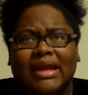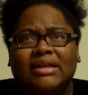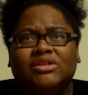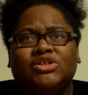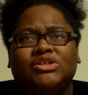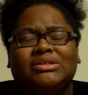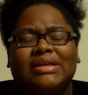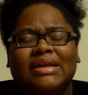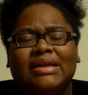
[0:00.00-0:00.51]

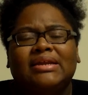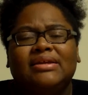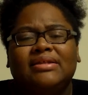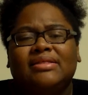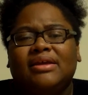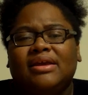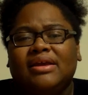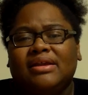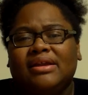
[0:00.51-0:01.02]
And just
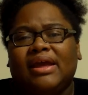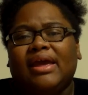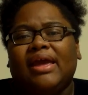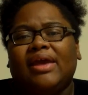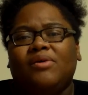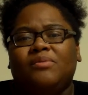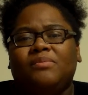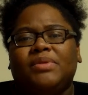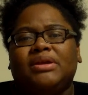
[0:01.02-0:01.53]
anything that
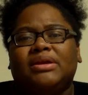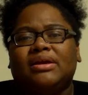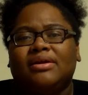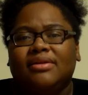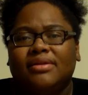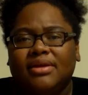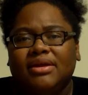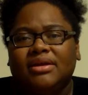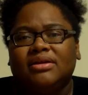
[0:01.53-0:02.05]
helped me to
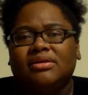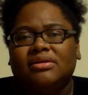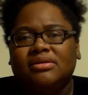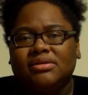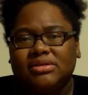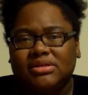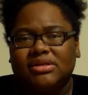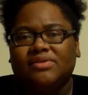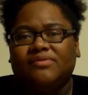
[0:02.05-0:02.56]

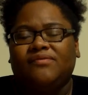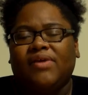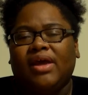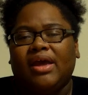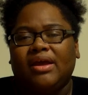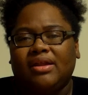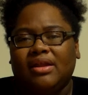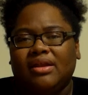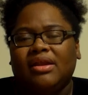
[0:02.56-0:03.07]
cling to the
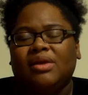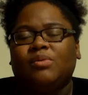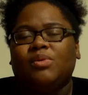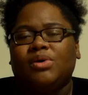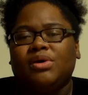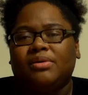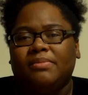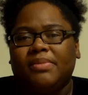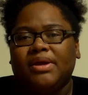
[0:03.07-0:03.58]
fact that they
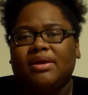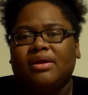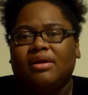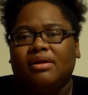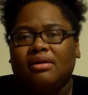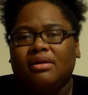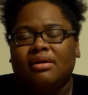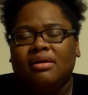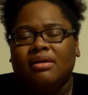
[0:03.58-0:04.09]
were going to be
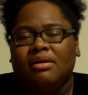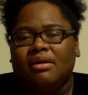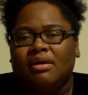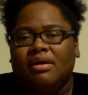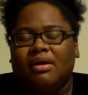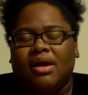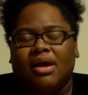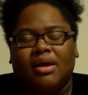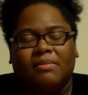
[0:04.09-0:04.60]
here.
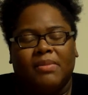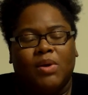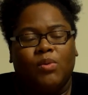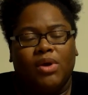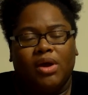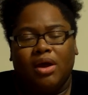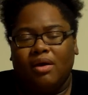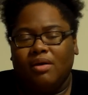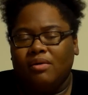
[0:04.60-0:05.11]
I
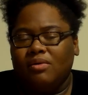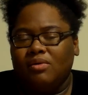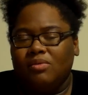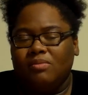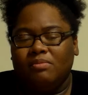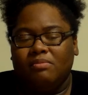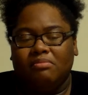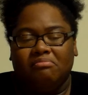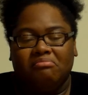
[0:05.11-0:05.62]
went
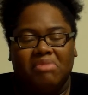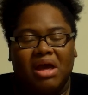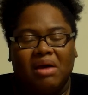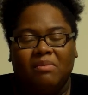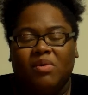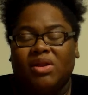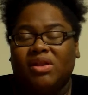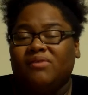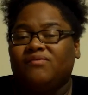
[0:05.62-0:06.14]
home,
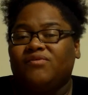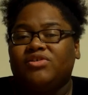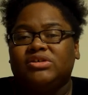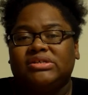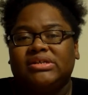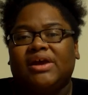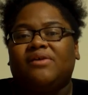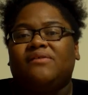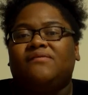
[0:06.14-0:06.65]
I bought their
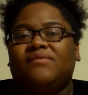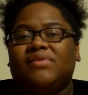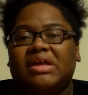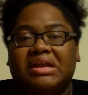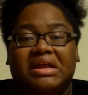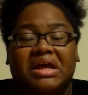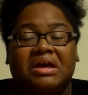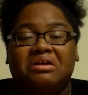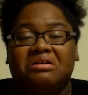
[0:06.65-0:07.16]
first
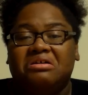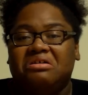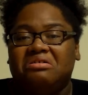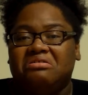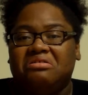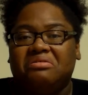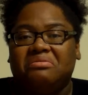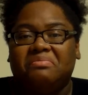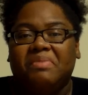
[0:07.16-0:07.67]
outfit, I hung it
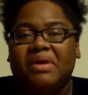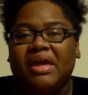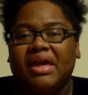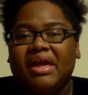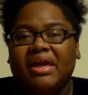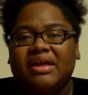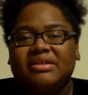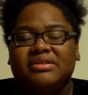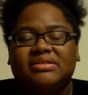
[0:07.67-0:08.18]
on their
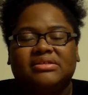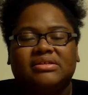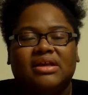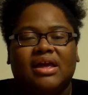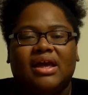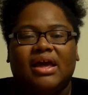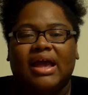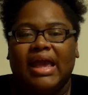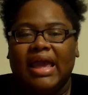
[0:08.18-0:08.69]

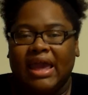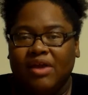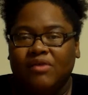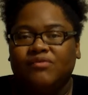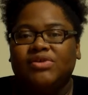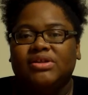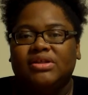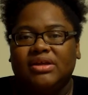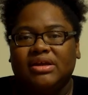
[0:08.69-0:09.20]
beds.
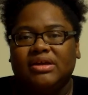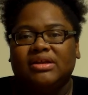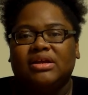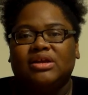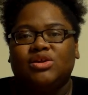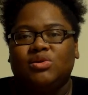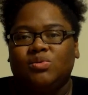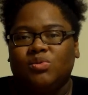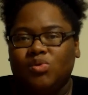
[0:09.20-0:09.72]
Everything
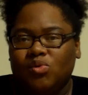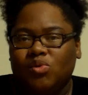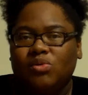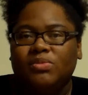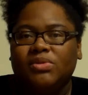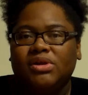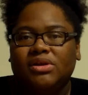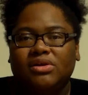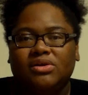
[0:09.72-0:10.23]
that you would
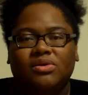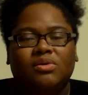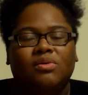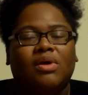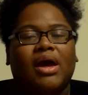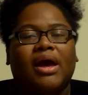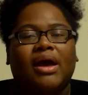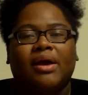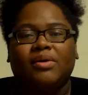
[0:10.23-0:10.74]
normally
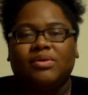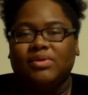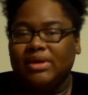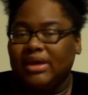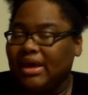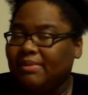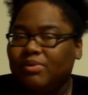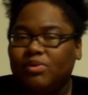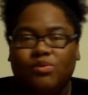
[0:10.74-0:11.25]
do, I
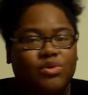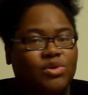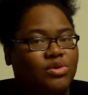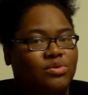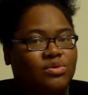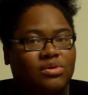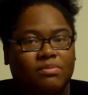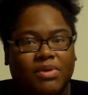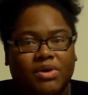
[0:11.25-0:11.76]
kept
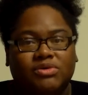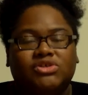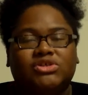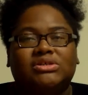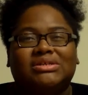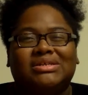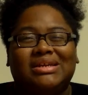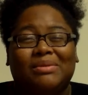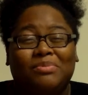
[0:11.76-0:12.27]
going through the
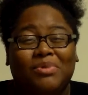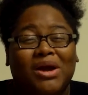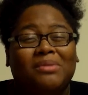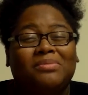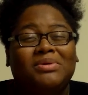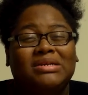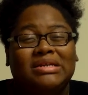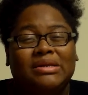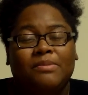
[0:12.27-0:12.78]
motions, and I
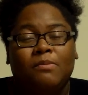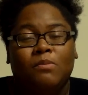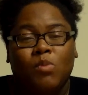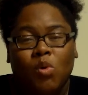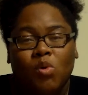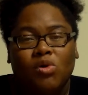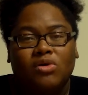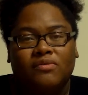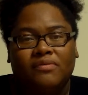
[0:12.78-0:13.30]
probably did
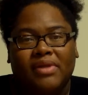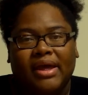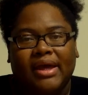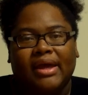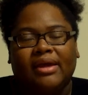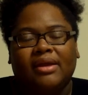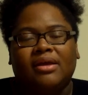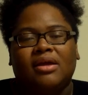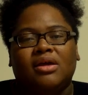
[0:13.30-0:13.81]
more of
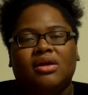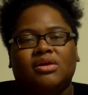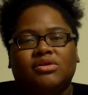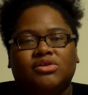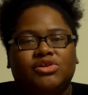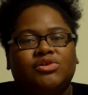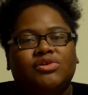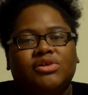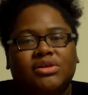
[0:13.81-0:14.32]
that
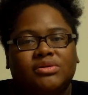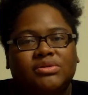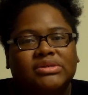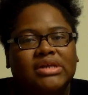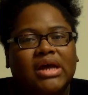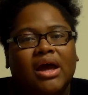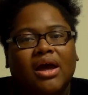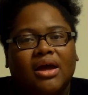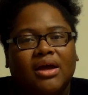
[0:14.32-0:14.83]
during
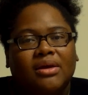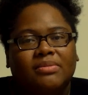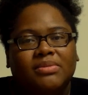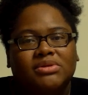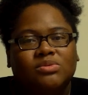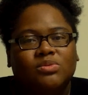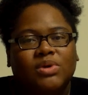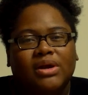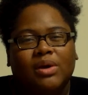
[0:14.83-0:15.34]
those
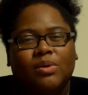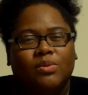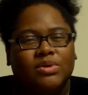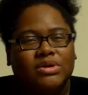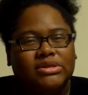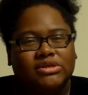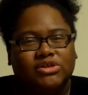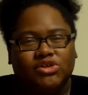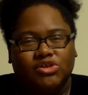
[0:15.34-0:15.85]
times when I
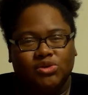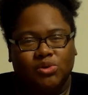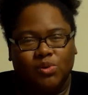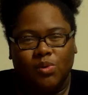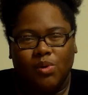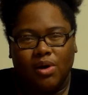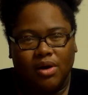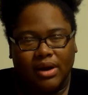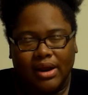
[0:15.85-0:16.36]
wasn't
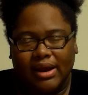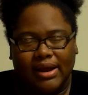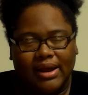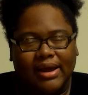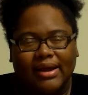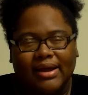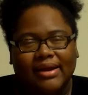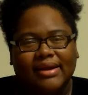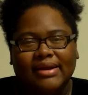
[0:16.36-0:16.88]
sure.
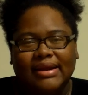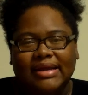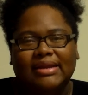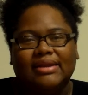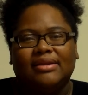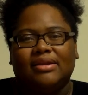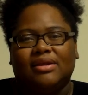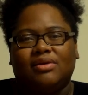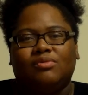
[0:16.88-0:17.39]
I
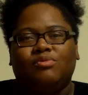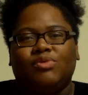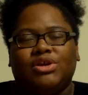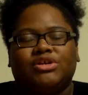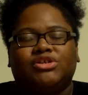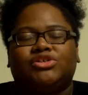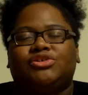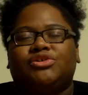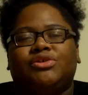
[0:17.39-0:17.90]
needed the
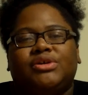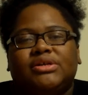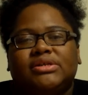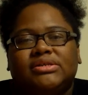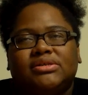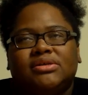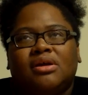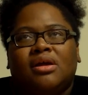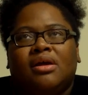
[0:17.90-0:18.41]

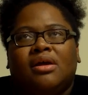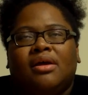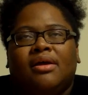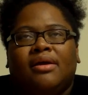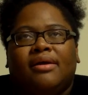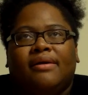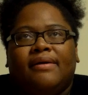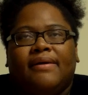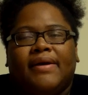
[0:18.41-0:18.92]
reassurance.
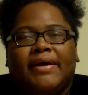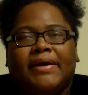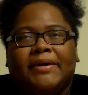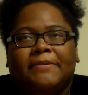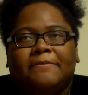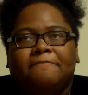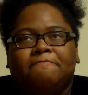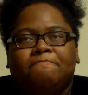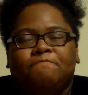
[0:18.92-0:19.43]

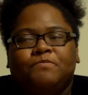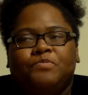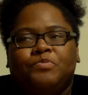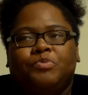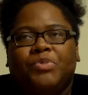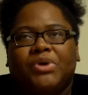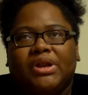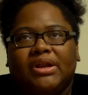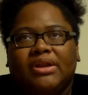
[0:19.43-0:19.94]

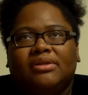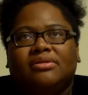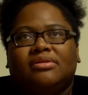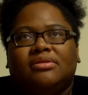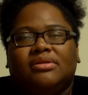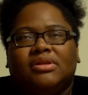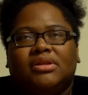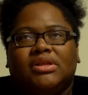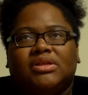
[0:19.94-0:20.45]
But
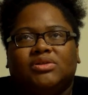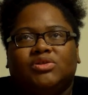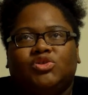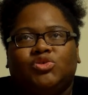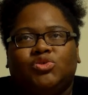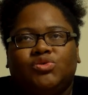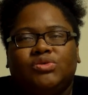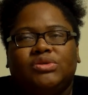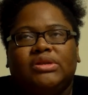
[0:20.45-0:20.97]

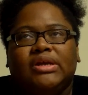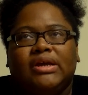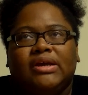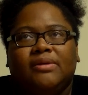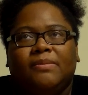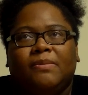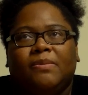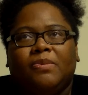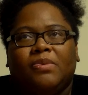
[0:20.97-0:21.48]

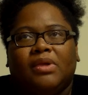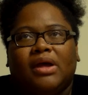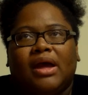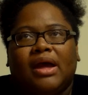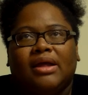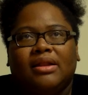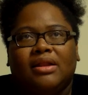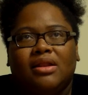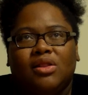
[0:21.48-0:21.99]
truly,
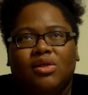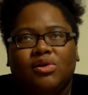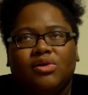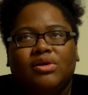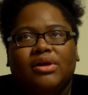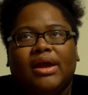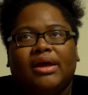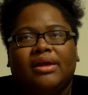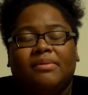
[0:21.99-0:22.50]
I
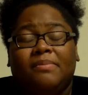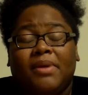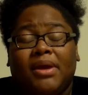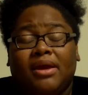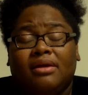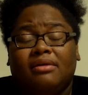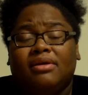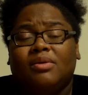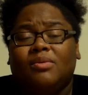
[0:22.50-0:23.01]
learned how to
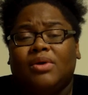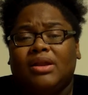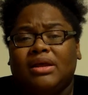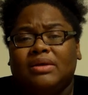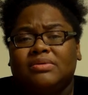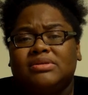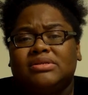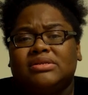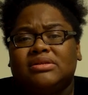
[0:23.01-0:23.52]
parent while
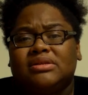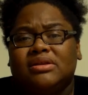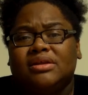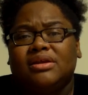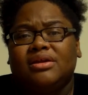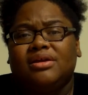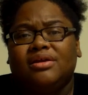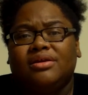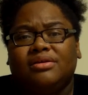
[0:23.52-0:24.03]
I was in
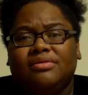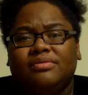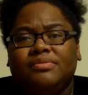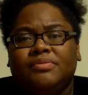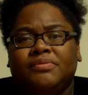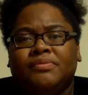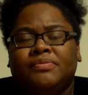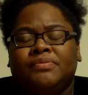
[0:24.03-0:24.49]
the NICU.